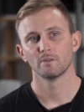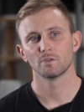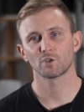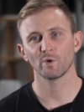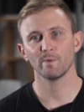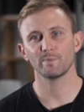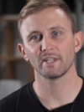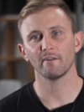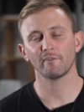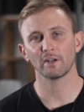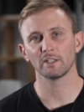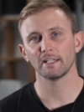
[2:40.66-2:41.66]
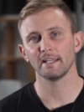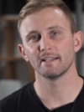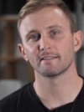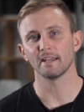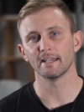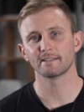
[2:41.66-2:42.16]
Shrimp definitely
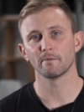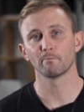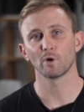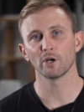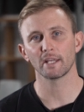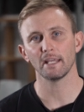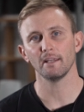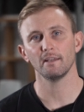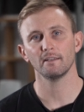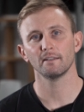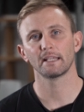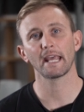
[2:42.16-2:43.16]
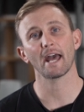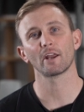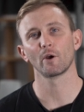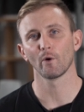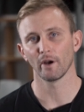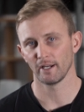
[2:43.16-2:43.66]
is, is a murky
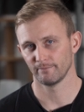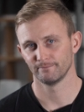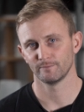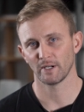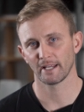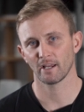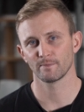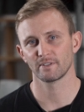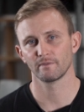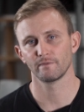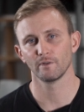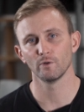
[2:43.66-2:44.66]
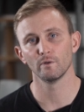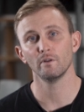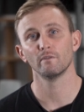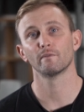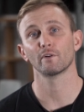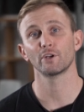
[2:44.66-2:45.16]
category when it comes to food
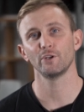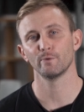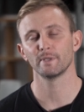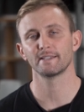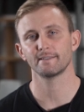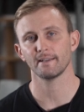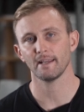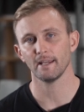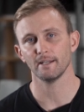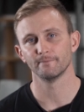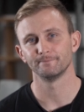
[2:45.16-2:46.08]
for humans to eat.